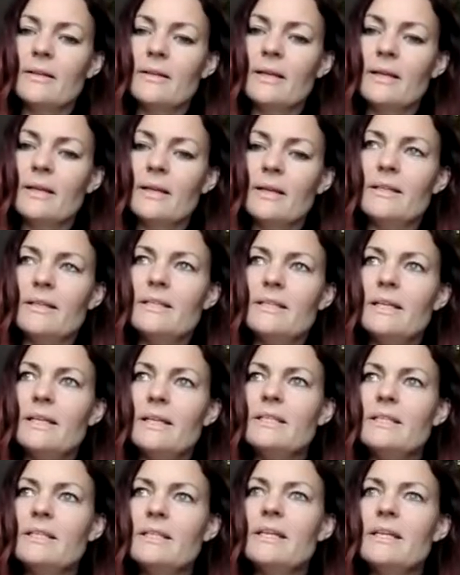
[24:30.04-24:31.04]
it
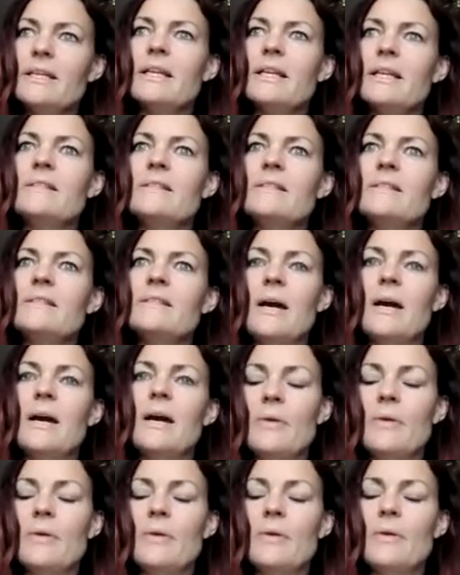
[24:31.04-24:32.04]
dictates how we
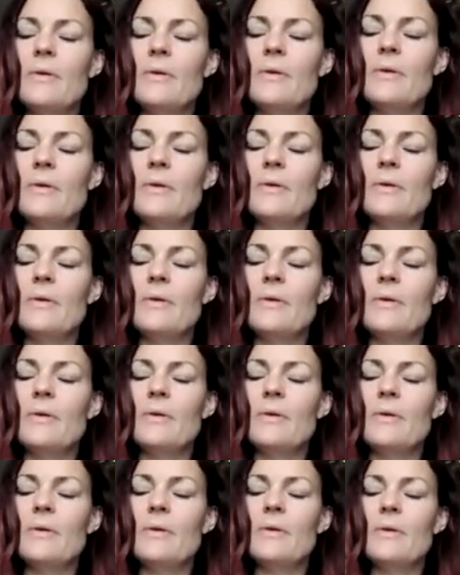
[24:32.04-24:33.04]
relate to each other.
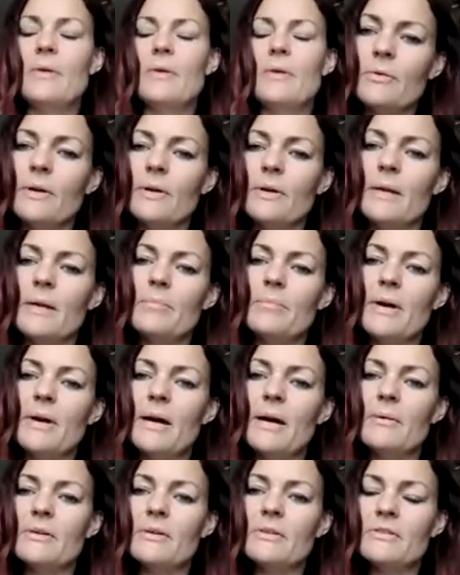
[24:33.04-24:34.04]
It dictates how we
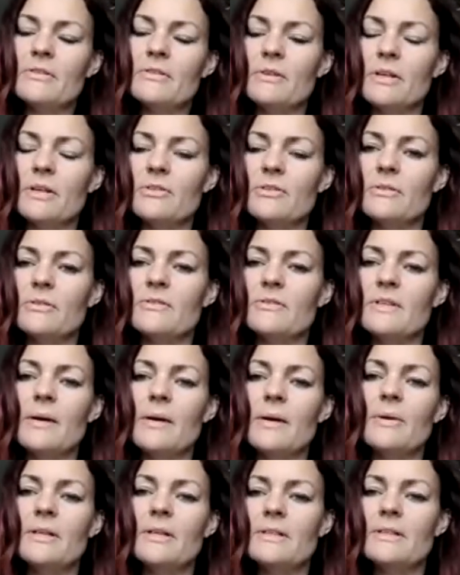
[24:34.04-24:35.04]
create power
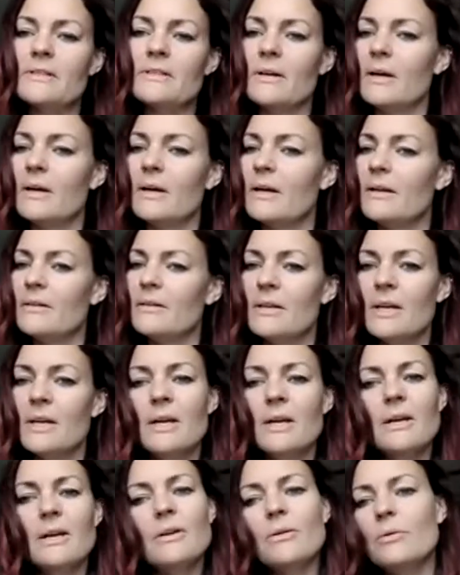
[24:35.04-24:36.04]
structures, how we decide,
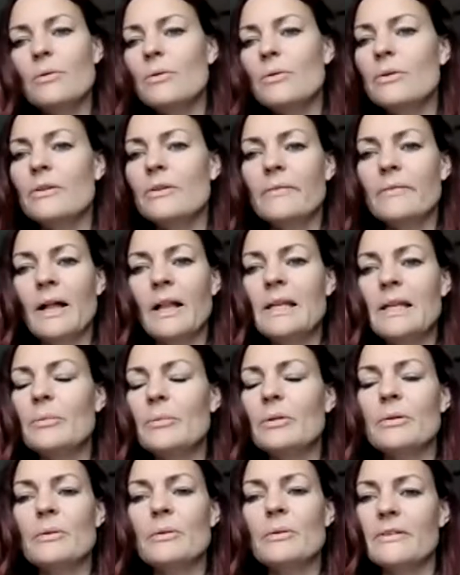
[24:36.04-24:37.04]
you know, who is valuable,
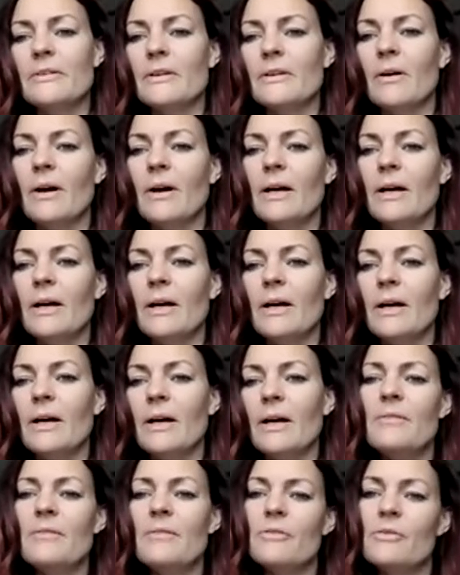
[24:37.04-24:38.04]
who is not. And we've
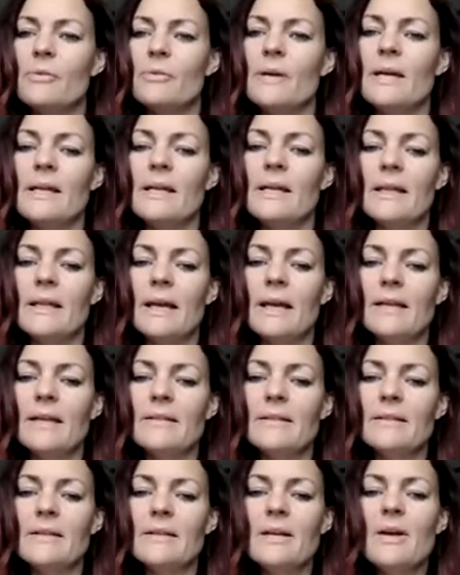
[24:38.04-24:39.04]
created that.
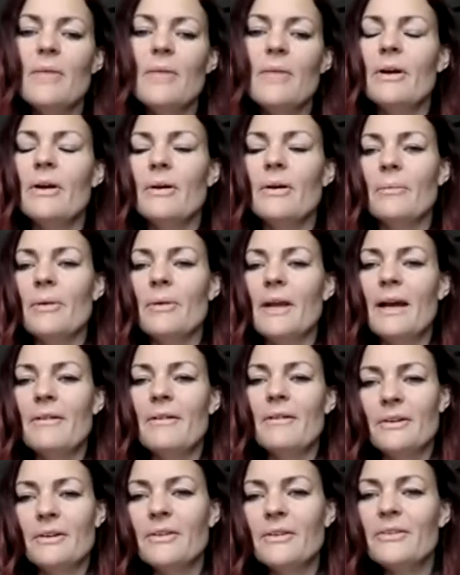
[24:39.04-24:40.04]
We have to
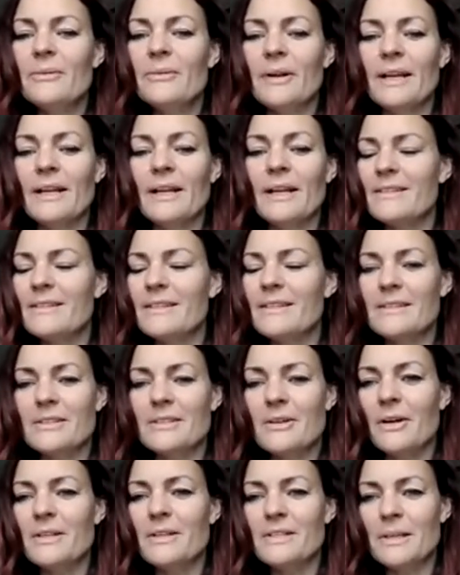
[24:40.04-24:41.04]
also recognize that this
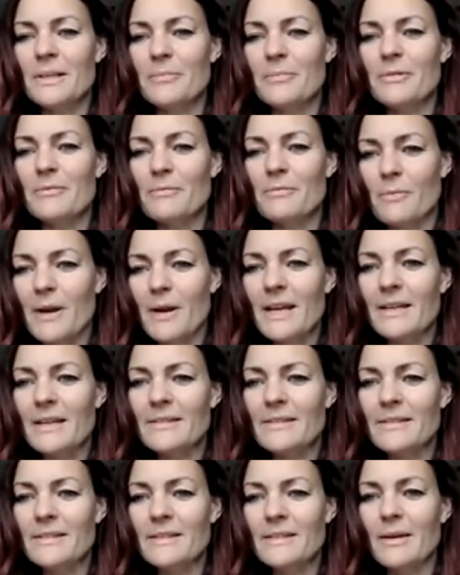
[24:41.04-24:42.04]
concept of
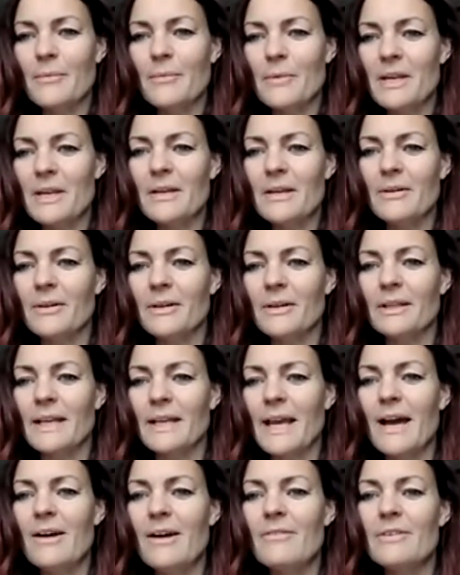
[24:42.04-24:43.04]
race that we currently
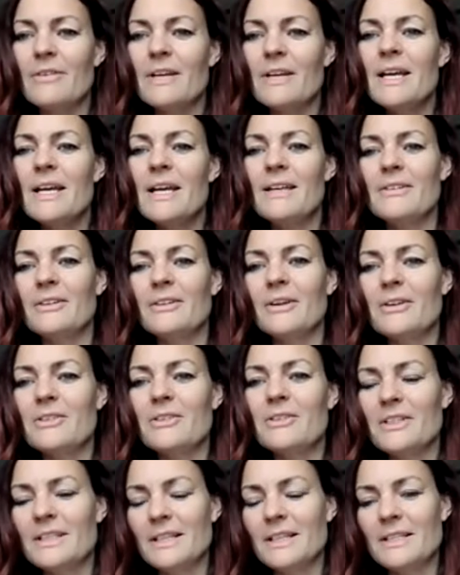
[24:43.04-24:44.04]
have is largely
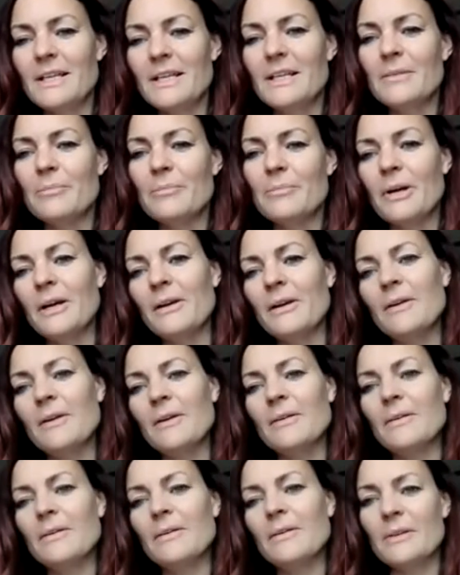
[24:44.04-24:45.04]
dictated by
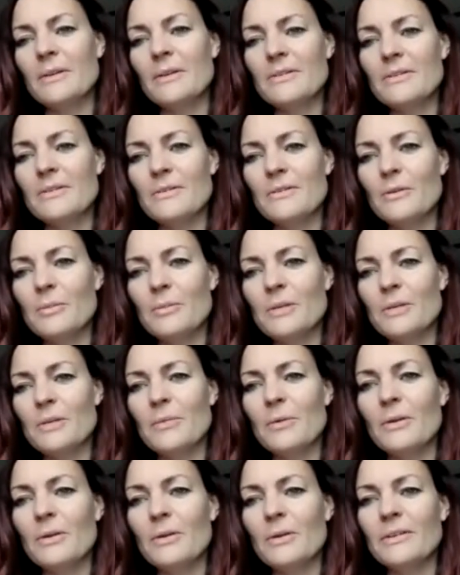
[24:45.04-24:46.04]
the Western European
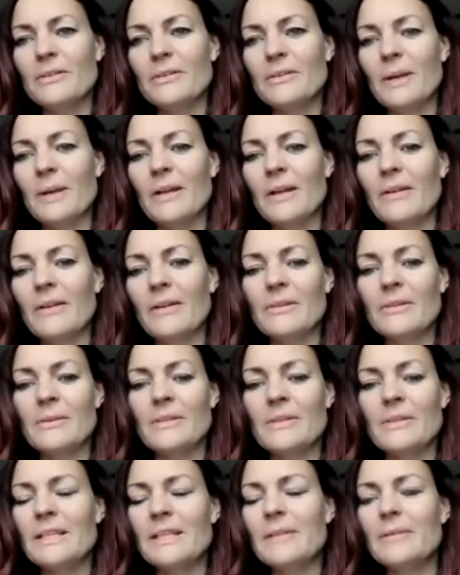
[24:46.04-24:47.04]
world as well. So we're
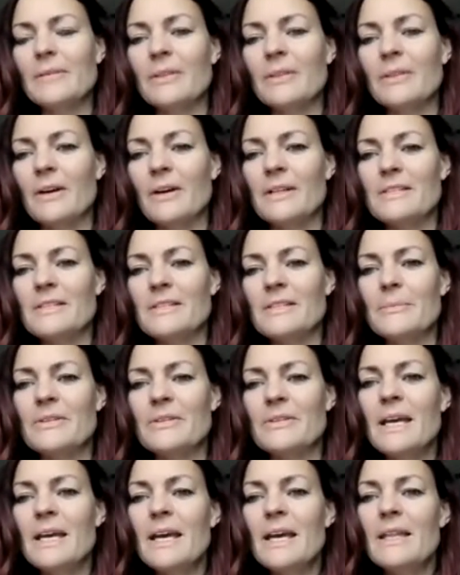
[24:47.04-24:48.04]
dealing with concepts
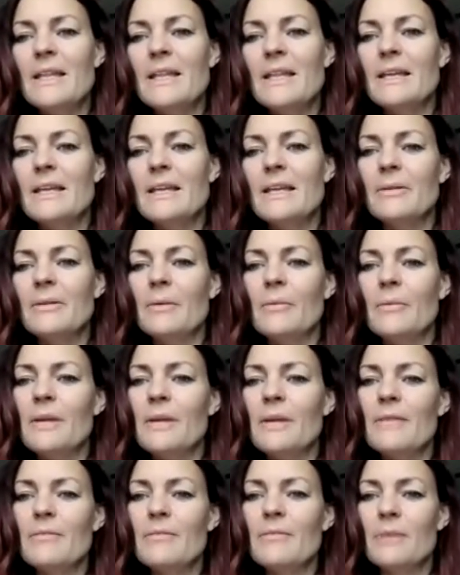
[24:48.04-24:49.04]
that, you know, that we
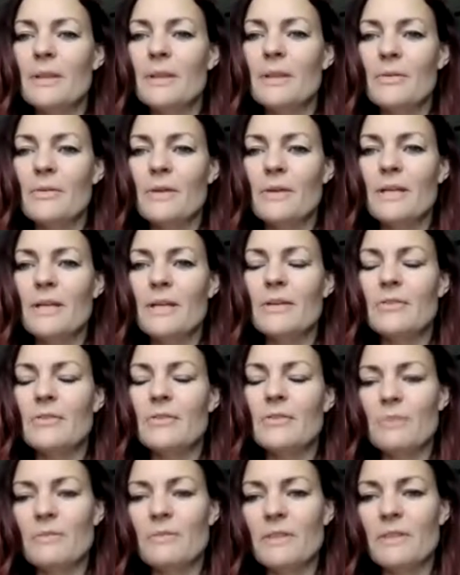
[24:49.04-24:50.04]
have really created and
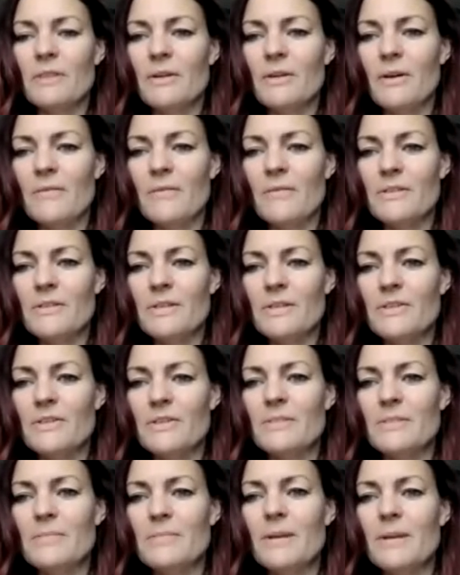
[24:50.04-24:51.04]
driven the
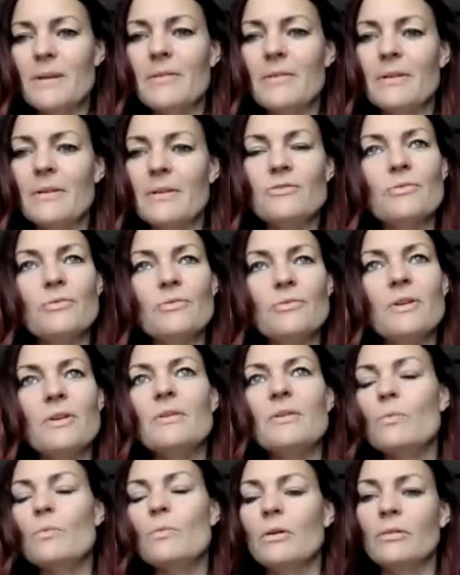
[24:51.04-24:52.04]
conversations about and
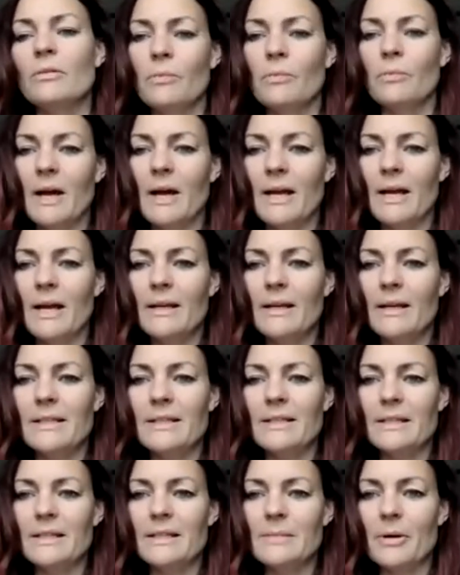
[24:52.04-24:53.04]
driven worldwide
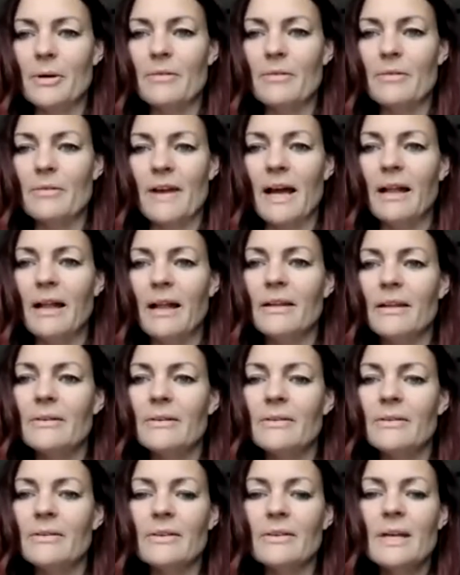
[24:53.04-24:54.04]
ideas about
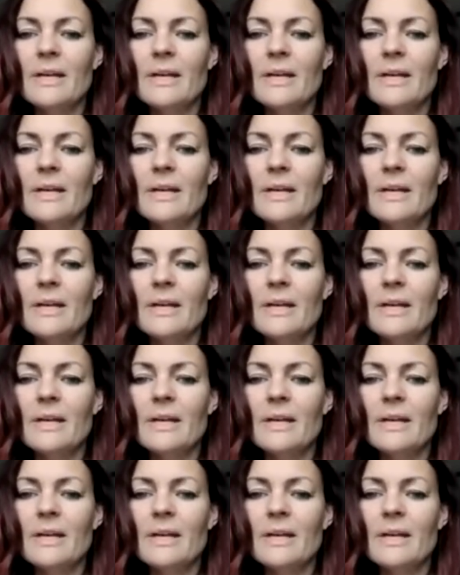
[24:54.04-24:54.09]
values